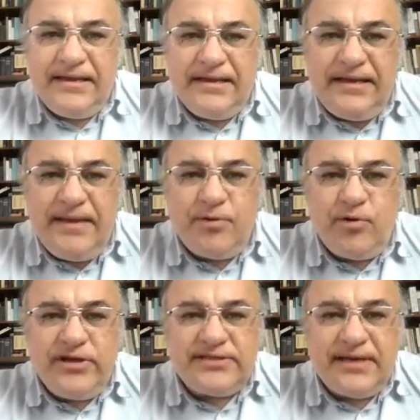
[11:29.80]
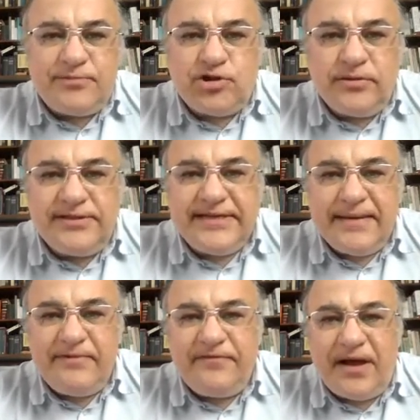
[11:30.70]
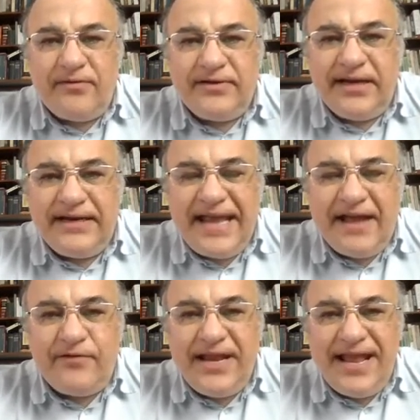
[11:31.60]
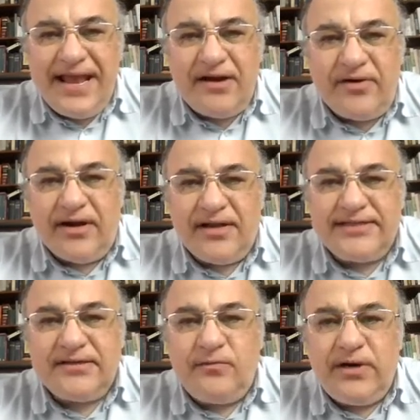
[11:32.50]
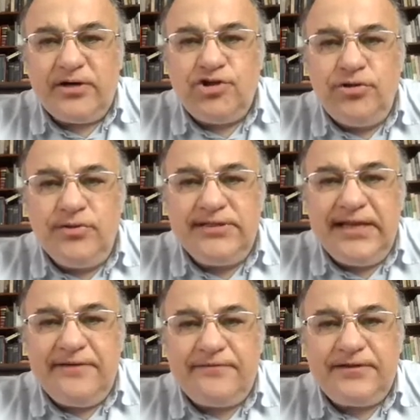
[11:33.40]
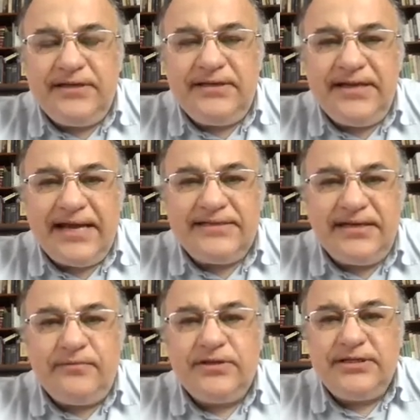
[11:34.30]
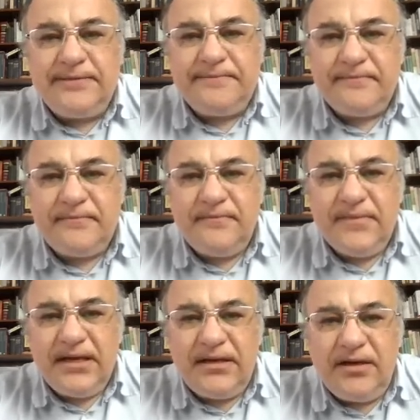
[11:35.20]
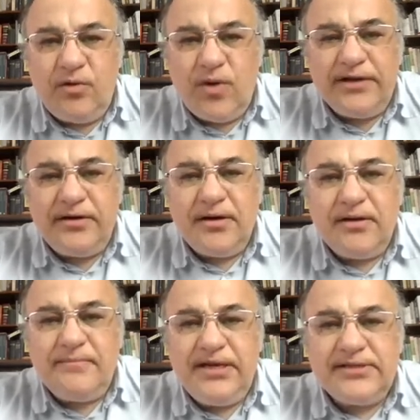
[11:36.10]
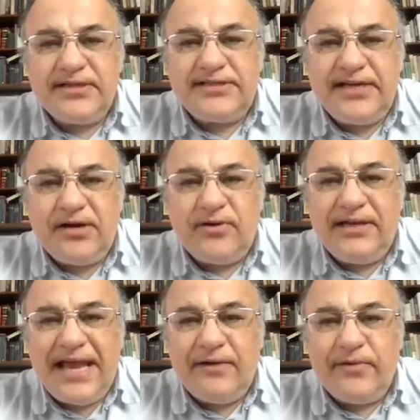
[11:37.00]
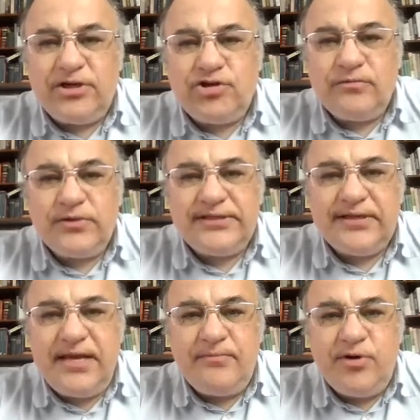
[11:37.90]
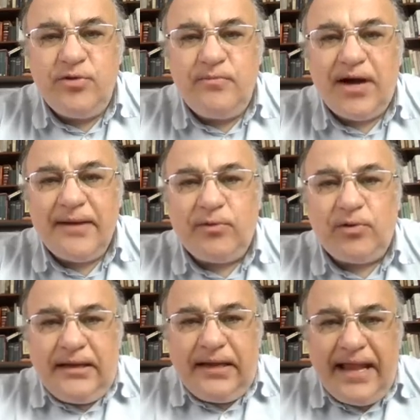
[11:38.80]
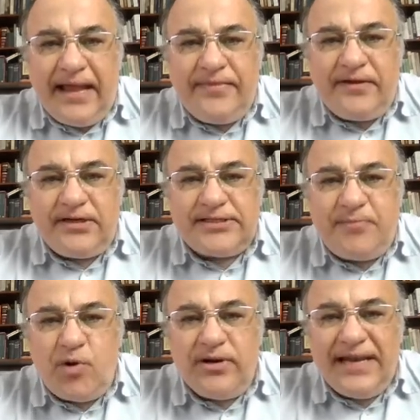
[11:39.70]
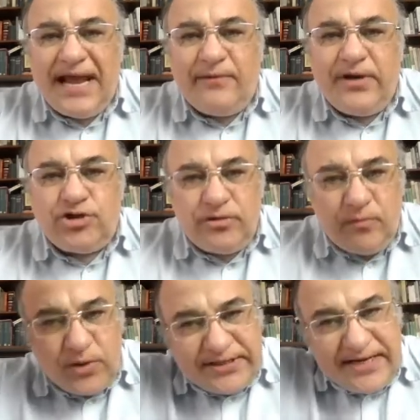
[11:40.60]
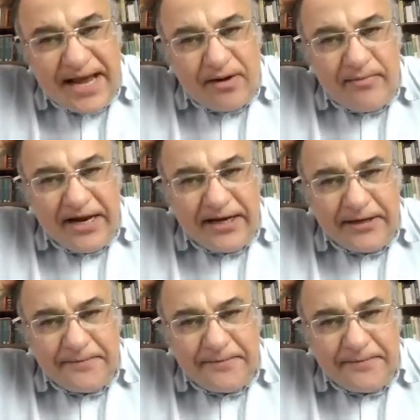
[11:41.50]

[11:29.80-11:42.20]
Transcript: Hebrew inscriptions can be found in every areas where Jews lived in the antiquity. No wonder, because the sacred language was the Hebrew Bible and the spoken language was the Aramaic.